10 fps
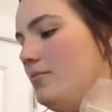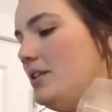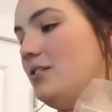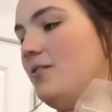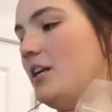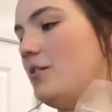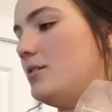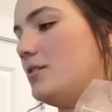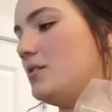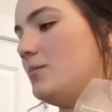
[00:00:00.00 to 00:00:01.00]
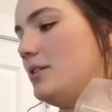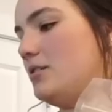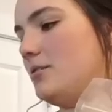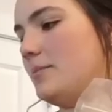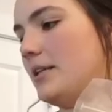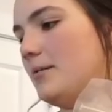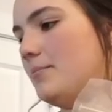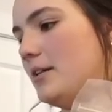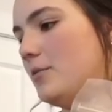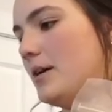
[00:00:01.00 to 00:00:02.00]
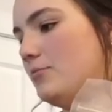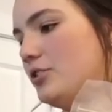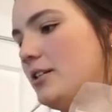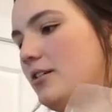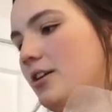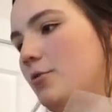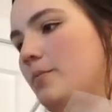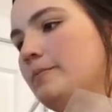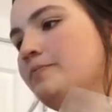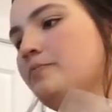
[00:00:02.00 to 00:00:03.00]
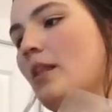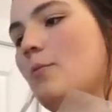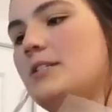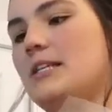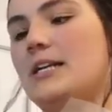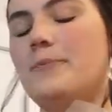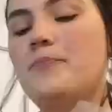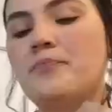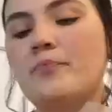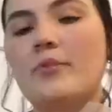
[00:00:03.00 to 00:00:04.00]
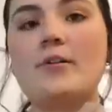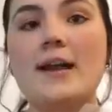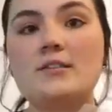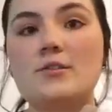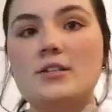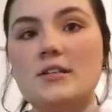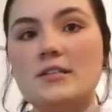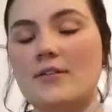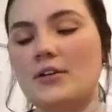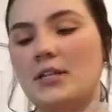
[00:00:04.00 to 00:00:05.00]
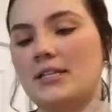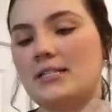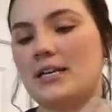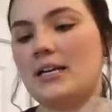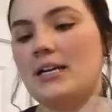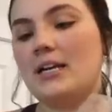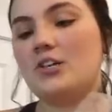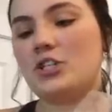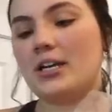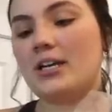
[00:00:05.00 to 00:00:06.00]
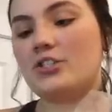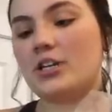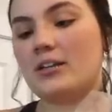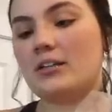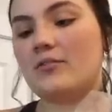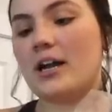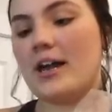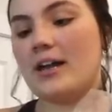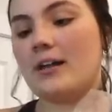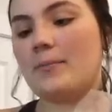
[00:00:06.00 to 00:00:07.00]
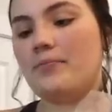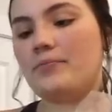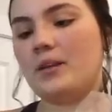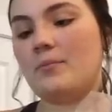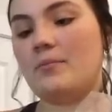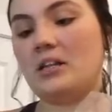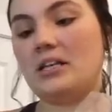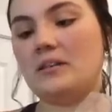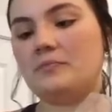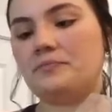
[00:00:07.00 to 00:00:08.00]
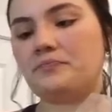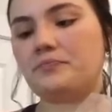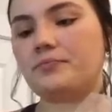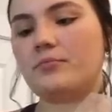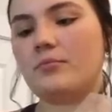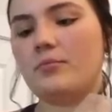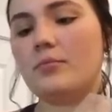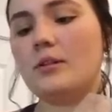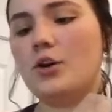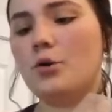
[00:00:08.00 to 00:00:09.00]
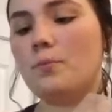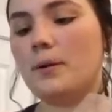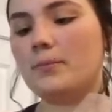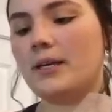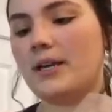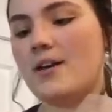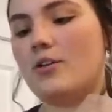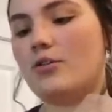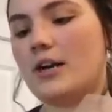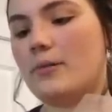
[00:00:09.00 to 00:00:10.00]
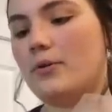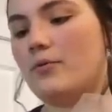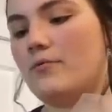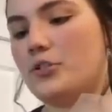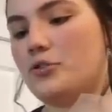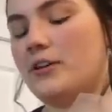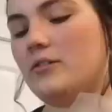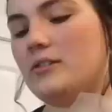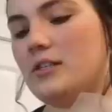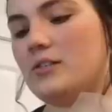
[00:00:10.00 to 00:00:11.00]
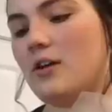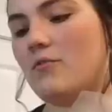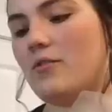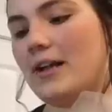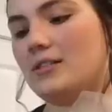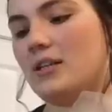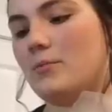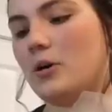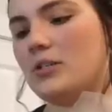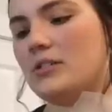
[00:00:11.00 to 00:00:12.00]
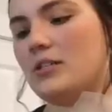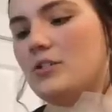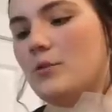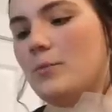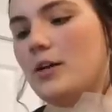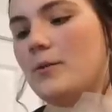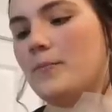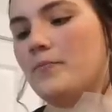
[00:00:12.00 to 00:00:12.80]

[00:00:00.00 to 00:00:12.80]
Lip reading: this video isn't sponsored by them, by the way, I'm just telling you what's in it. Okay, so this is everything that's in it. Chicken, liver, egg, millet, oat, pumpkin, kale, ground bone, fish oil, sea salt, flaxseed, parsley, turmeric,